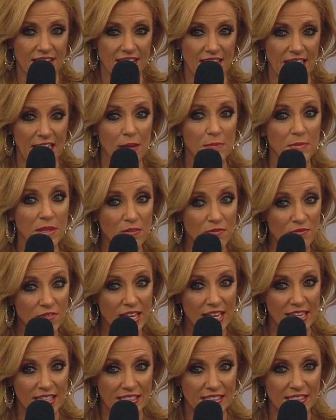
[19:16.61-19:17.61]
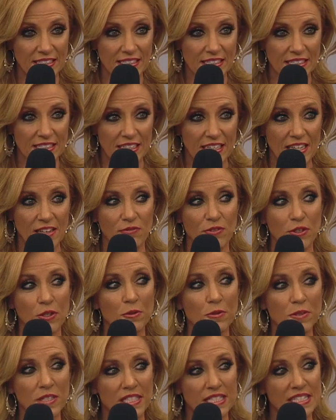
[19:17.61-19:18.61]
And I'm convinced if
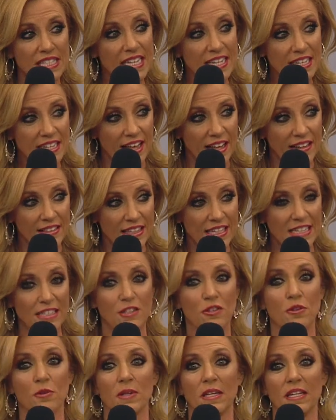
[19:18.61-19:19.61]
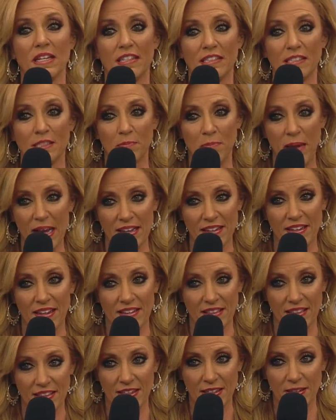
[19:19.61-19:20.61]
you see nothing, you can expect
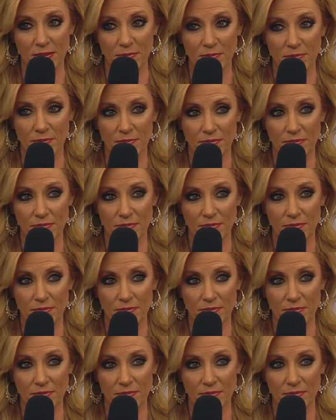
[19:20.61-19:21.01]
nothing.